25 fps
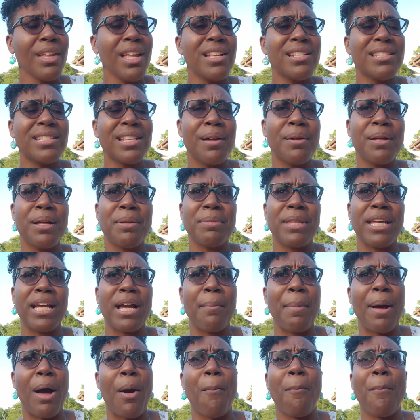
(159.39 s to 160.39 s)
something
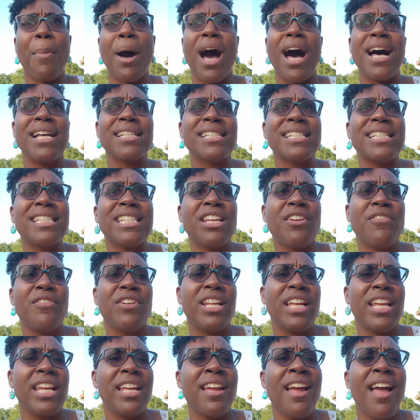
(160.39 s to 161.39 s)
about
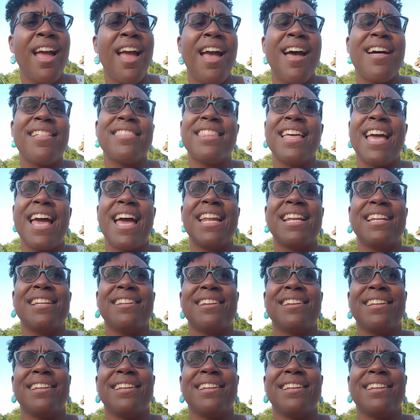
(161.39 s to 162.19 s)
positivity that